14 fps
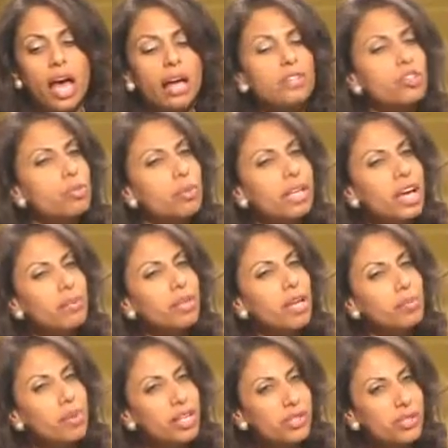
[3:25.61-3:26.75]
And she became
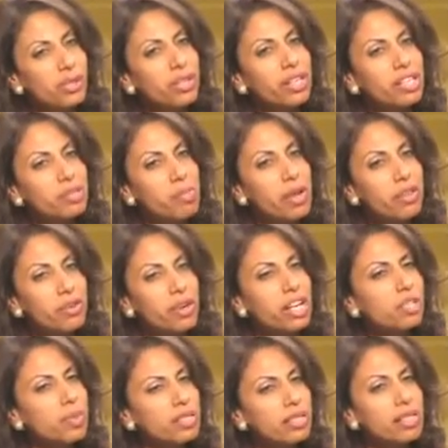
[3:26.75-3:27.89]
like my surrogate mother. I
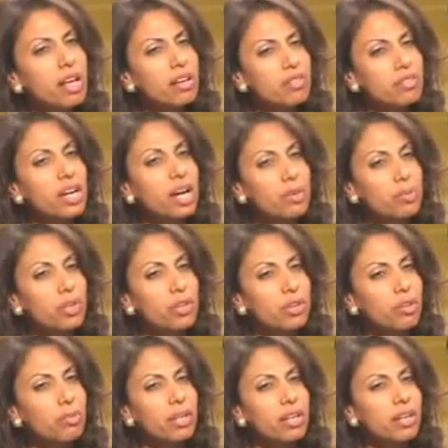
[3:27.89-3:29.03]
spent a lot of time with
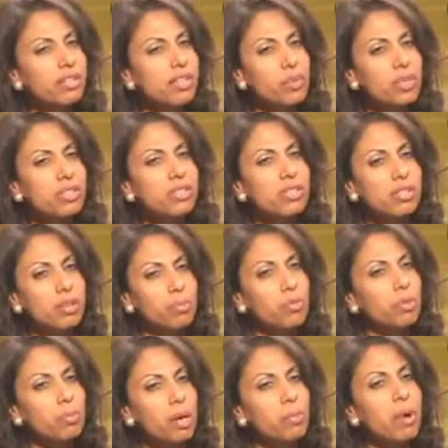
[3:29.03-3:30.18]
her because I was
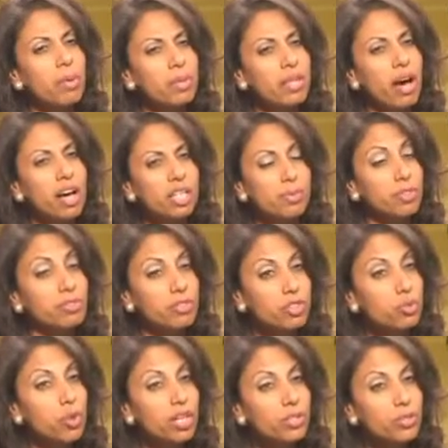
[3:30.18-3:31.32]
with my mom in the hospital for
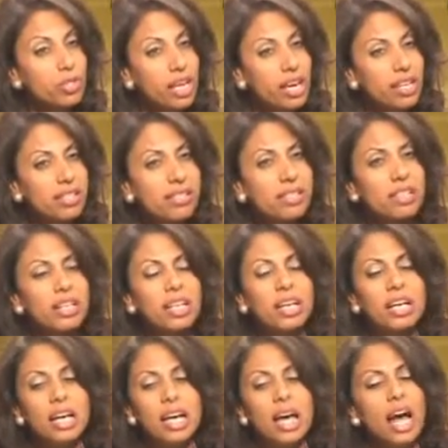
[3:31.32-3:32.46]
22 days.
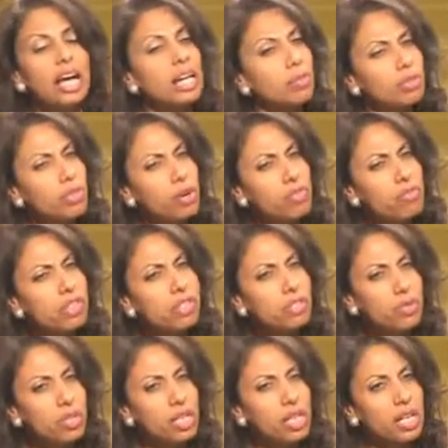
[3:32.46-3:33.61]
And I would go visit
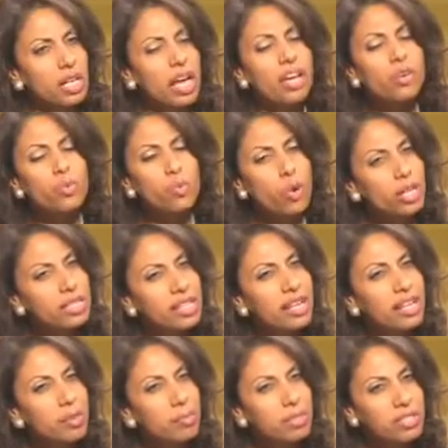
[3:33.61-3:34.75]
Rina, and one
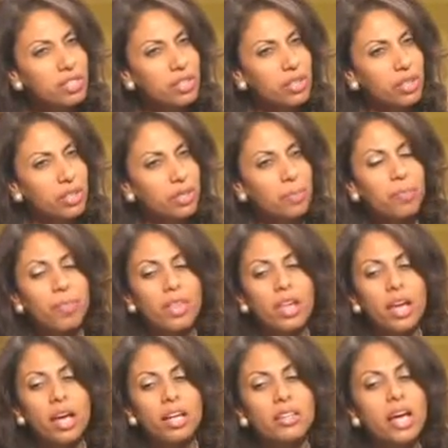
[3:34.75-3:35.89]
day in particular,
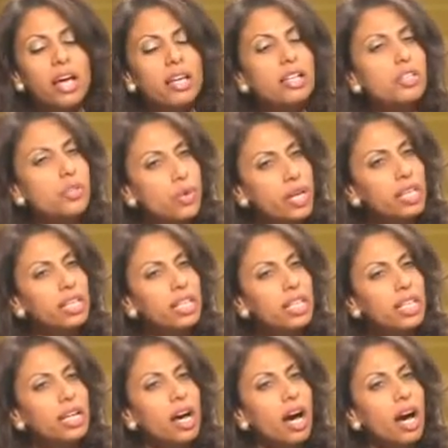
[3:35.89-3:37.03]
the
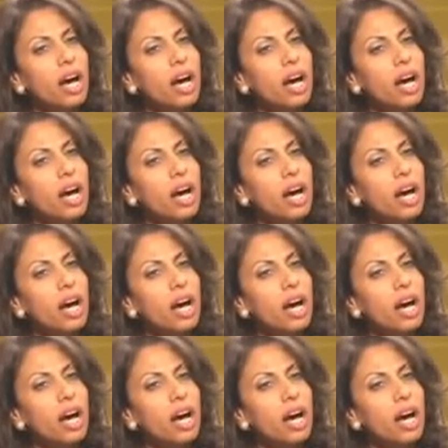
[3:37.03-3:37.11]
Israeli